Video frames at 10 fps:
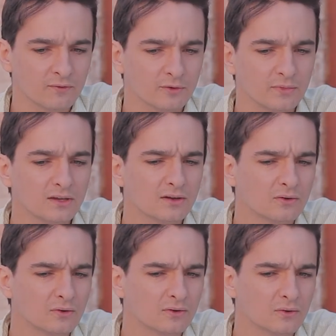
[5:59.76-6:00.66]
For me,
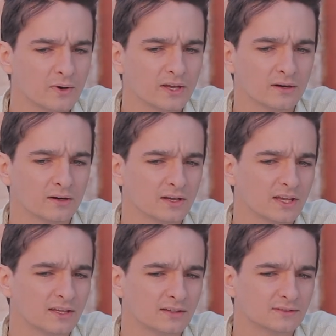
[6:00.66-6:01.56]
queer
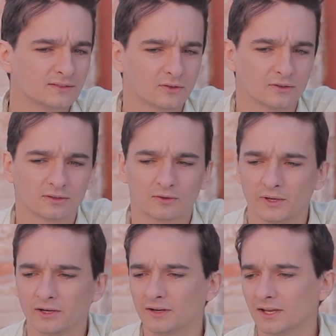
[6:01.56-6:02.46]
is, or
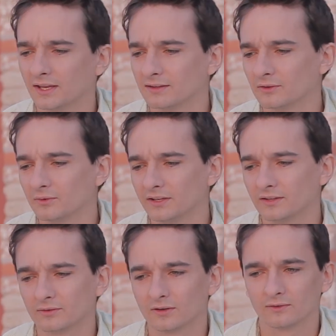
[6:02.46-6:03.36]
queering is a way to sort